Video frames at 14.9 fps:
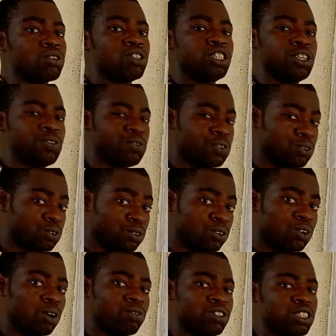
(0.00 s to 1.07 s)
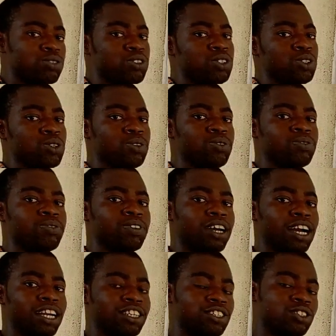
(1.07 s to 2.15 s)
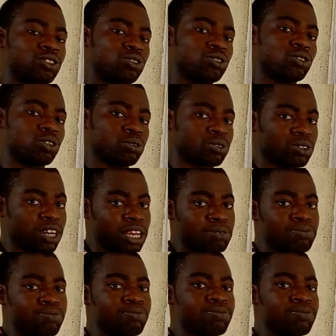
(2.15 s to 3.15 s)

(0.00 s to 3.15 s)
If you love this video, I need you to subscribe.